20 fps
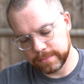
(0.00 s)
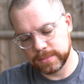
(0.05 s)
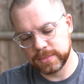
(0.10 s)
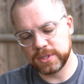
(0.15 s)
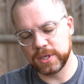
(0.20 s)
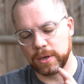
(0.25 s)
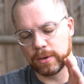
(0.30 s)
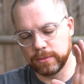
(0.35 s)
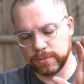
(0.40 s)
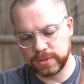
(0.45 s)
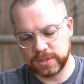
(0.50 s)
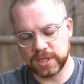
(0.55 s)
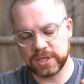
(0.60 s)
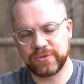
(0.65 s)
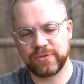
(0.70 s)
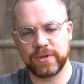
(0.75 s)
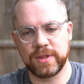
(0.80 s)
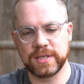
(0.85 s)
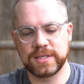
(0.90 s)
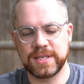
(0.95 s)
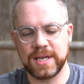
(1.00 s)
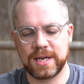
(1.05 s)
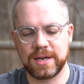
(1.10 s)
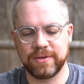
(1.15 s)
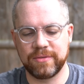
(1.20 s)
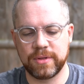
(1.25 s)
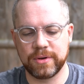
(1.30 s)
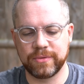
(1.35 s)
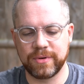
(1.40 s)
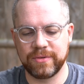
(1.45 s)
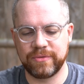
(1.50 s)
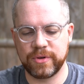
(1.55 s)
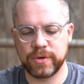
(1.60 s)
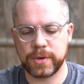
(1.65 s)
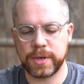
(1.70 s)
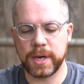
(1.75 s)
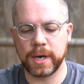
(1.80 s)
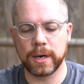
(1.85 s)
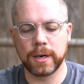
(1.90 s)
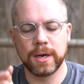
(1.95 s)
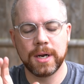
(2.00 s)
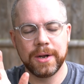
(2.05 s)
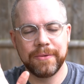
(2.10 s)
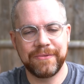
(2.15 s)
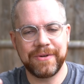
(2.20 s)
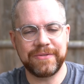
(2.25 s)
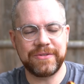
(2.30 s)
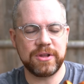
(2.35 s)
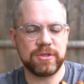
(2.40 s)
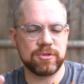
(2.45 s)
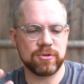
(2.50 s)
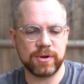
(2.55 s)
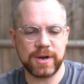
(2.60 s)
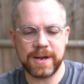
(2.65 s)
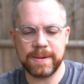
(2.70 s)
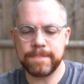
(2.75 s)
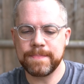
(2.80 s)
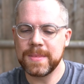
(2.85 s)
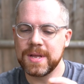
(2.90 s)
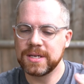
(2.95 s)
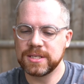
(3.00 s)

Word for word: So just for the sake of the review here, 53.